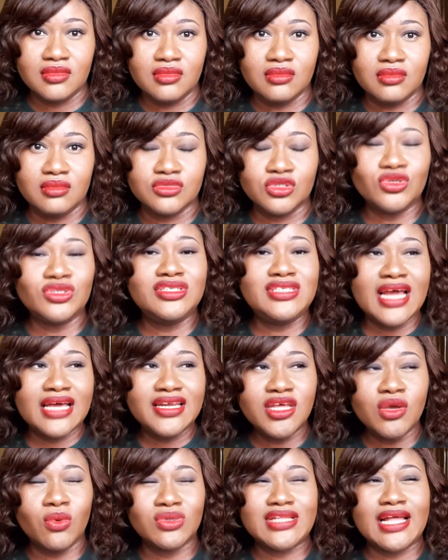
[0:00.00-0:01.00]
So then
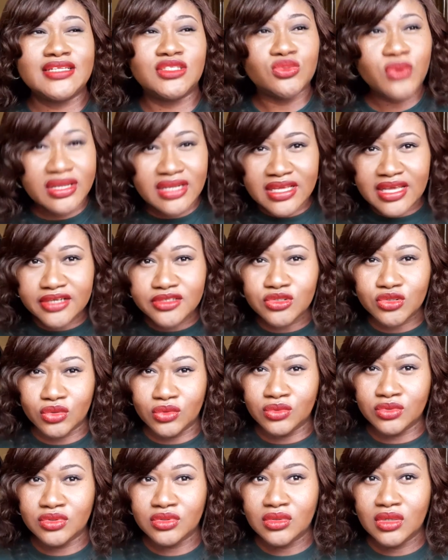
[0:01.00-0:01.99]
he was like 20 years
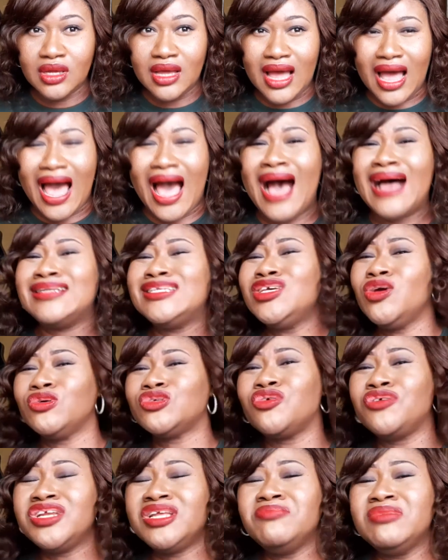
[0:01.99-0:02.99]
old, and he was
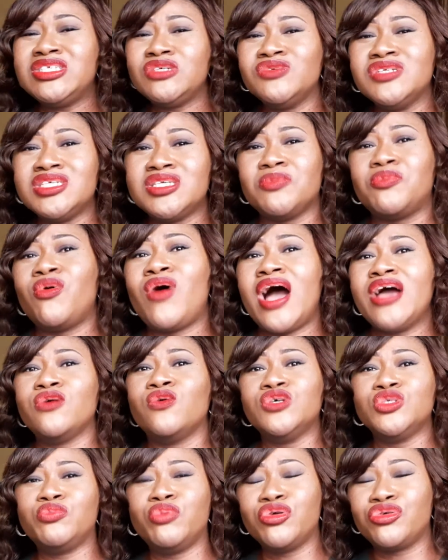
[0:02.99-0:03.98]
already meeting with these people, and he
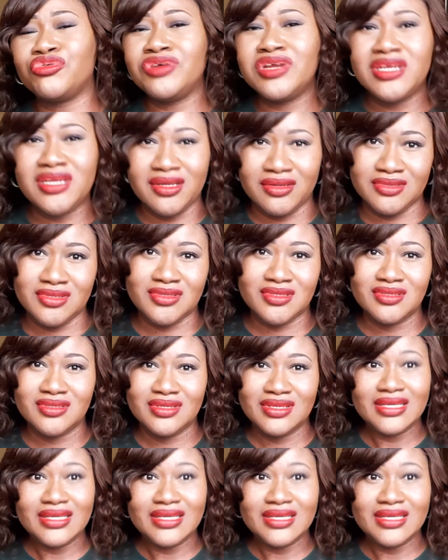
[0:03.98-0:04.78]
was brokering deals.